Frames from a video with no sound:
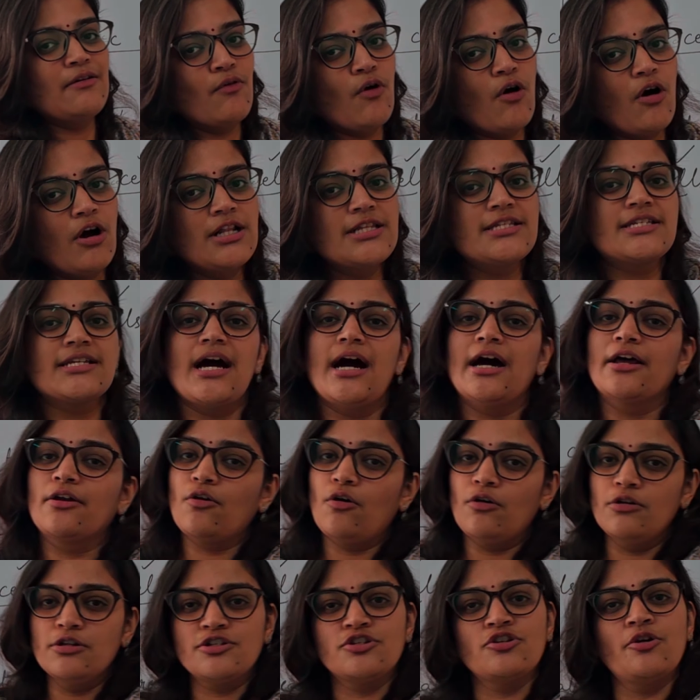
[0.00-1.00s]
walls, are
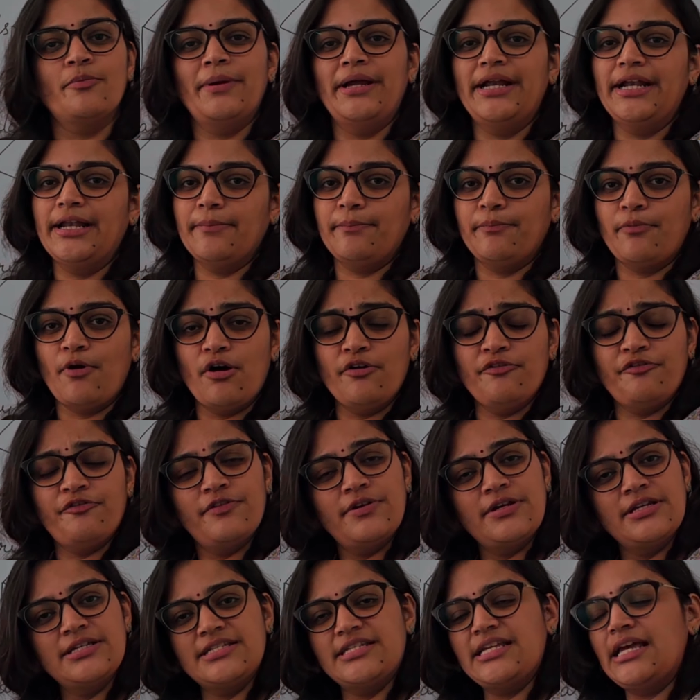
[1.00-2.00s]
also made up of
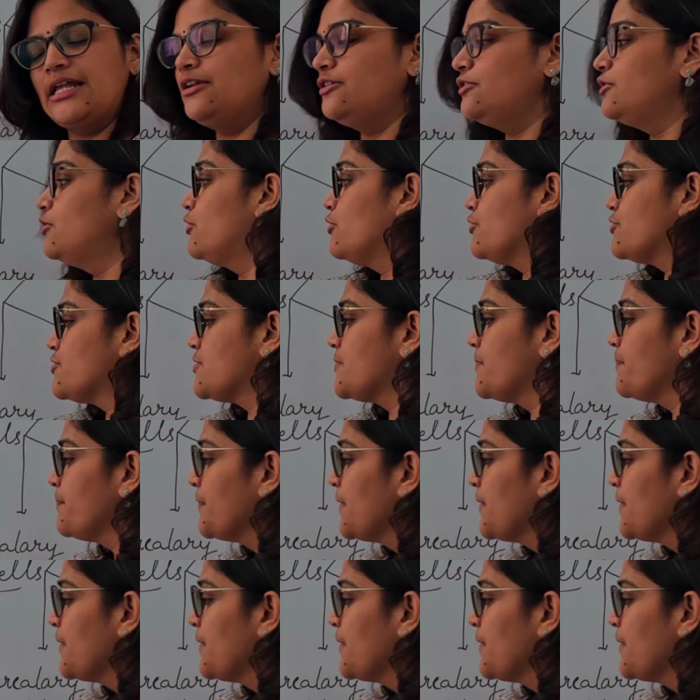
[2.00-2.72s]
cellulose.